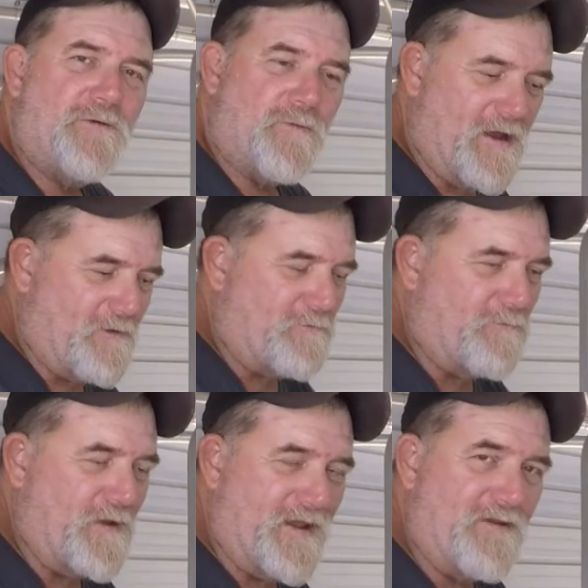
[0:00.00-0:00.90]
Well,
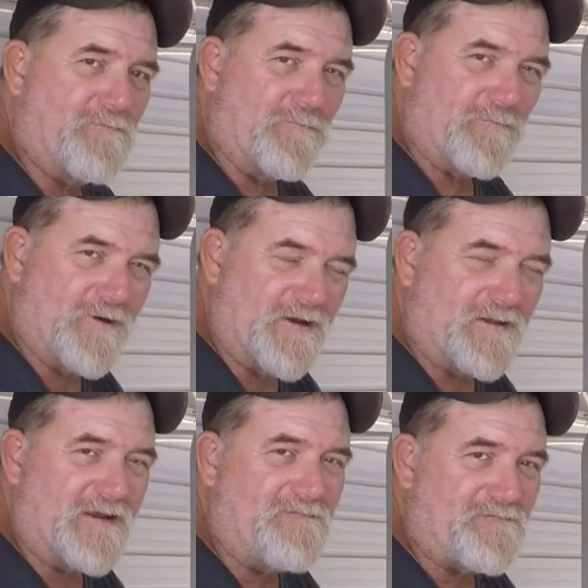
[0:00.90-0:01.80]
when it
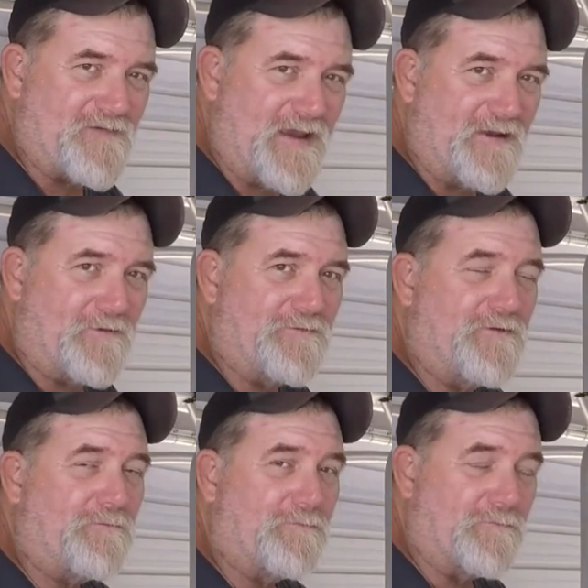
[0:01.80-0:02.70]
really failed
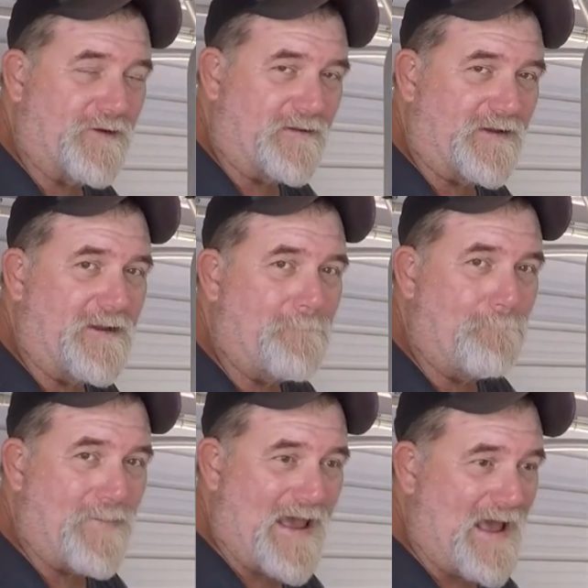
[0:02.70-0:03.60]
really
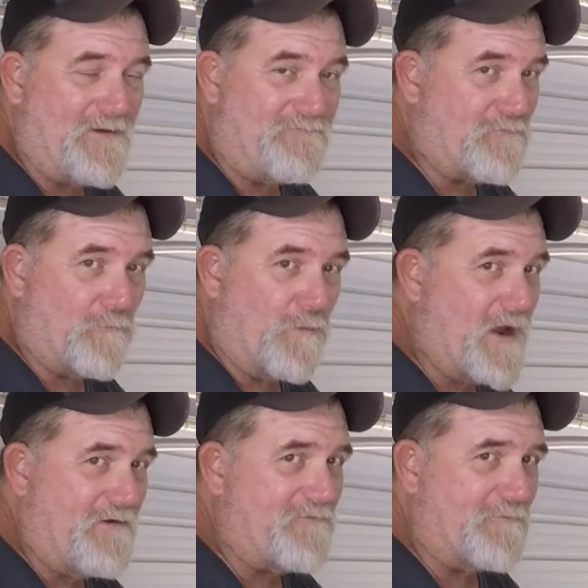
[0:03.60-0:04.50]
bad, for
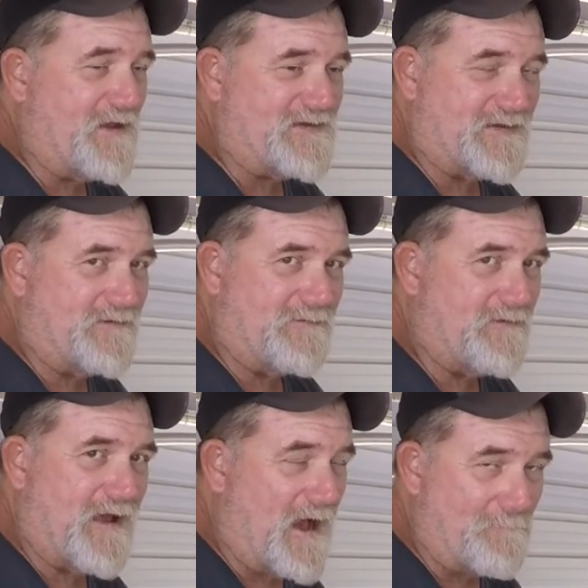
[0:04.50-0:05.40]
whatever reason,
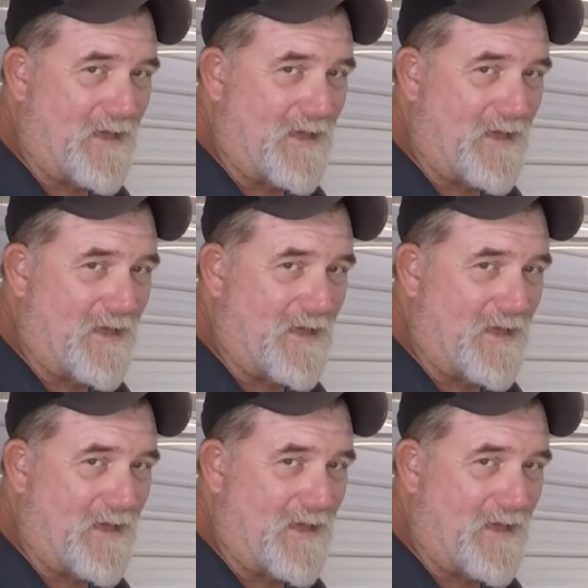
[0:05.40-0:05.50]
I'm